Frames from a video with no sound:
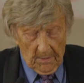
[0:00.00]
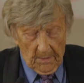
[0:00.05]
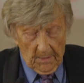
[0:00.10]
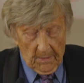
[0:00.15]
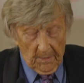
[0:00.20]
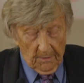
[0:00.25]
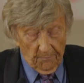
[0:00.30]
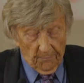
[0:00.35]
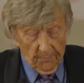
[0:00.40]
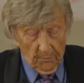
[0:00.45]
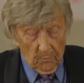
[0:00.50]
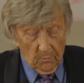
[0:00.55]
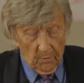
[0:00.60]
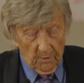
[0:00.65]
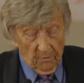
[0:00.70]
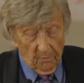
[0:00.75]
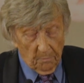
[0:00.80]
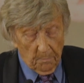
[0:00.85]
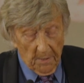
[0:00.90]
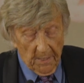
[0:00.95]

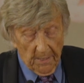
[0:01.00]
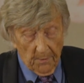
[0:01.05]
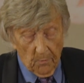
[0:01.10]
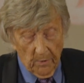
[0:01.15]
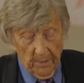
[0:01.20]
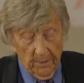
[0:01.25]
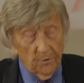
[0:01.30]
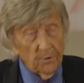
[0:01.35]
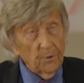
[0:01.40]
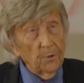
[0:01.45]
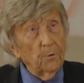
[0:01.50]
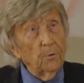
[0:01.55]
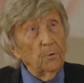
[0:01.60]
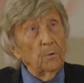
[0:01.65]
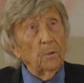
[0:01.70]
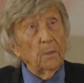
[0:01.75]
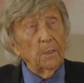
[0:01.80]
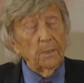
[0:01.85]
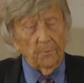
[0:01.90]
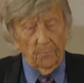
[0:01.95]
Influenced by
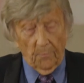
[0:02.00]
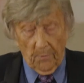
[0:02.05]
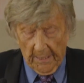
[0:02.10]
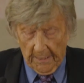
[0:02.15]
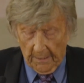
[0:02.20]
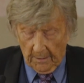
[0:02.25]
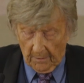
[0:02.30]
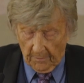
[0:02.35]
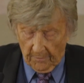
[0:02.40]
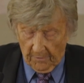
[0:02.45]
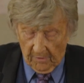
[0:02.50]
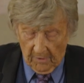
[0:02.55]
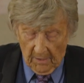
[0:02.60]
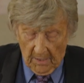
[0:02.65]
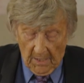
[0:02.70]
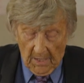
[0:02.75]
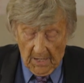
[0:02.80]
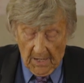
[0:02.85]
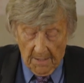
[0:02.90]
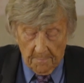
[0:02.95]
Rintoul and Reynolds,
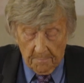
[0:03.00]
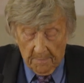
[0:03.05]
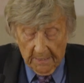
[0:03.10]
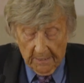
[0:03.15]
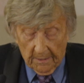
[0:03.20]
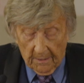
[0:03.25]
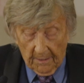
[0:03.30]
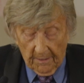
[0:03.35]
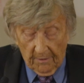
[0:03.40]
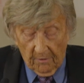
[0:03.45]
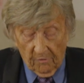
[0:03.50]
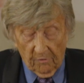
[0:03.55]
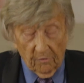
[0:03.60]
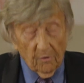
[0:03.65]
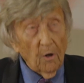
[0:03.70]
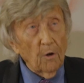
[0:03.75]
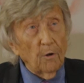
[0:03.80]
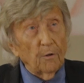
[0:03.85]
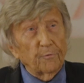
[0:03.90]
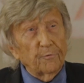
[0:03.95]
I mentally
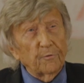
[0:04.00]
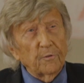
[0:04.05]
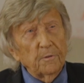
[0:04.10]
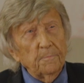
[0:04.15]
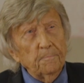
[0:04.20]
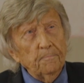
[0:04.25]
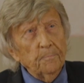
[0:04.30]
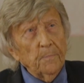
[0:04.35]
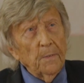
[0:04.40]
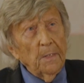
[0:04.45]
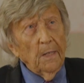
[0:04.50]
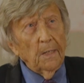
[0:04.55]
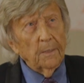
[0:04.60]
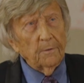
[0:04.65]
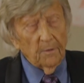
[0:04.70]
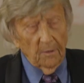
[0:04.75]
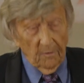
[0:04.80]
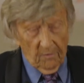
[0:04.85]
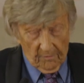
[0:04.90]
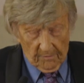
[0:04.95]
scoffed at
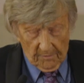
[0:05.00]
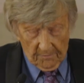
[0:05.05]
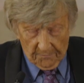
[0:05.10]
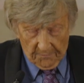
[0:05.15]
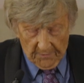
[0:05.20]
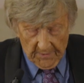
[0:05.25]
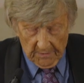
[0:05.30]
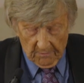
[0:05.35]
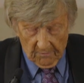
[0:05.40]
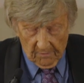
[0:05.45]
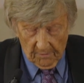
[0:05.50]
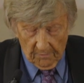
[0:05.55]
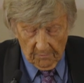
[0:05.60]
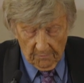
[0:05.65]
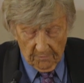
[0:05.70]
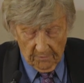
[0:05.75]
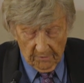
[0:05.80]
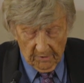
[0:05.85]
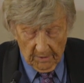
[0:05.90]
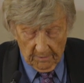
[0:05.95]
this defensive
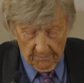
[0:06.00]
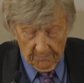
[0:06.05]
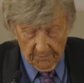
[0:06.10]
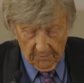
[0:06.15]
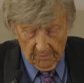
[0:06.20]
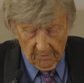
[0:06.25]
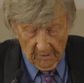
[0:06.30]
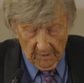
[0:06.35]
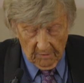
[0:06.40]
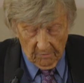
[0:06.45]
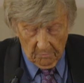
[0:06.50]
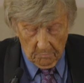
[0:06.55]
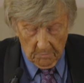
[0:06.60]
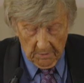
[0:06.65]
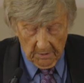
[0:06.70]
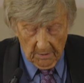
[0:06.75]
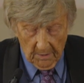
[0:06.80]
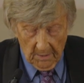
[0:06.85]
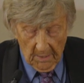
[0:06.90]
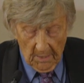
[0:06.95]

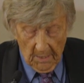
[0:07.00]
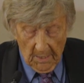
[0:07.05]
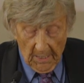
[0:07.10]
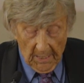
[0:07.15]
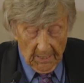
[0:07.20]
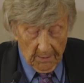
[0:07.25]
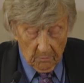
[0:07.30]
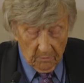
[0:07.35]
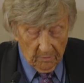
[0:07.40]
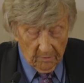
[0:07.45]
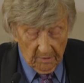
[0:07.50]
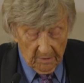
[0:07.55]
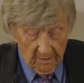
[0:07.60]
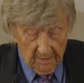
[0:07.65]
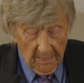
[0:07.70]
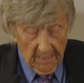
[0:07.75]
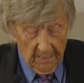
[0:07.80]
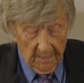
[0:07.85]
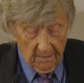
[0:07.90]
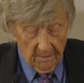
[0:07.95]
self-assessment. I was
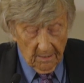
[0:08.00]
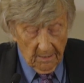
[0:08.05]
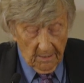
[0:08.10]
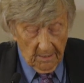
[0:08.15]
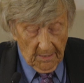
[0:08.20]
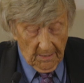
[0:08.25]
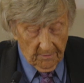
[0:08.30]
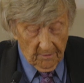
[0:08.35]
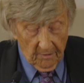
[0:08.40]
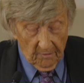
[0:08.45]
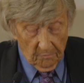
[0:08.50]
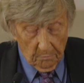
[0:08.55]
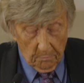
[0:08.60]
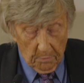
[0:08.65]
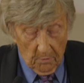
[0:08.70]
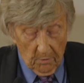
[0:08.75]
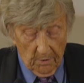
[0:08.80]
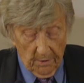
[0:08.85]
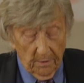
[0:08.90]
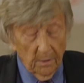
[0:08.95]
intent at this
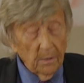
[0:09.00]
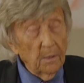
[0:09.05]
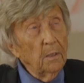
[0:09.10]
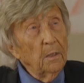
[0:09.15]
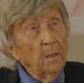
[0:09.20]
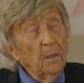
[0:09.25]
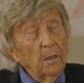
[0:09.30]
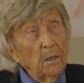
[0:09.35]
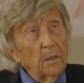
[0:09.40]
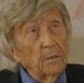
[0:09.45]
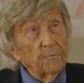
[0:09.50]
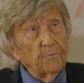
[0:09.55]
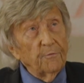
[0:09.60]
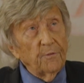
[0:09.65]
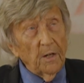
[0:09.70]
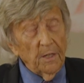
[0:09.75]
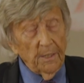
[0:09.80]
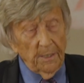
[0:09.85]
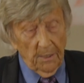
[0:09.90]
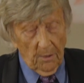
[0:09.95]
point on
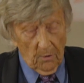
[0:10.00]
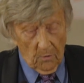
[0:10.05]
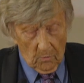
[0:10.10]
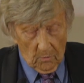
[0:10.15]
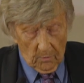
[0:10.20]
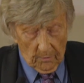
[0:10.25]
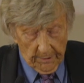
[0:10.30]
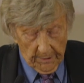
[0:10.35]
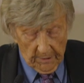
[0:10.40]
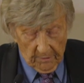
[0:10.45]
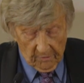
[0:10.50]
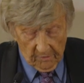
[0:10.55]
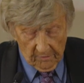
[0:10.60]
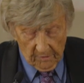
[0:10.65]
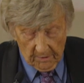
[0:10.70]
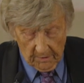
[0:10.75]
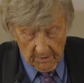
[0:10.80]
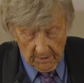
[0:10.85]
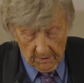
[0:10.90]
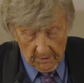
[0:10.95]
finding all the
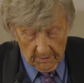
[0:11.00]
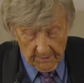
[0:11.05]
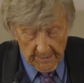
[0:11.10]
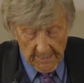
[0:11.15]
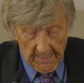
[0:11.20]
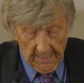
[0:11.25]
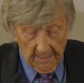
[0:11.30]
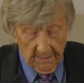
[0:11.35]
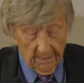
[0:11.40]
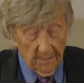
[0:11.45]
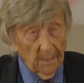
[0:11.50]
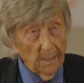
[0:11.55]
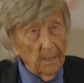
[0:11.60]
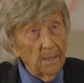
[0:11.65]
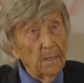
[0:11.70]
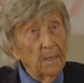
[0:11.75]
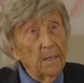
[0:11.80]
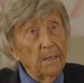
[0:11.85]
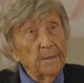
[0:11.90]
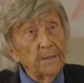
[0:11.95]
historical data
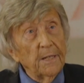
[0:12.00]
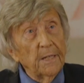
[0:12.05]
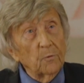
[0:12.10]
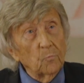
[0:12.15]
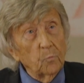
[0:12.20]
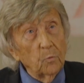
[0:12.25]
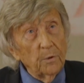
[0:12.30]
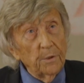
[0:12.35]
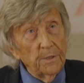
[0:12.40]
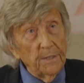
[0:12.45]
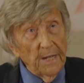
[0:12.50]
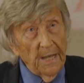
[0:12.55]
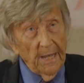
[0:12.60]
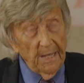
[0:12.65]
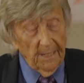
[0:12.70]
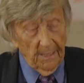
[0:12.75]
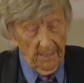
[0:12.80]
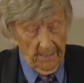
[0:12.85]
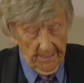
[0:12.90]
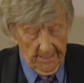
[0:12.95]
that would
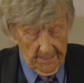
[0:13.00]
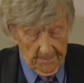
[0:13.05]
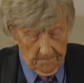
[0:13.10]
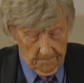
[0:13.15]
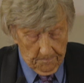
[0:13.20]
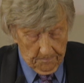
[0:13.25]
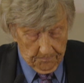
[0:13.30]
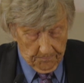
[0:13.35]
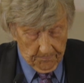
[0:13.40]
nail him.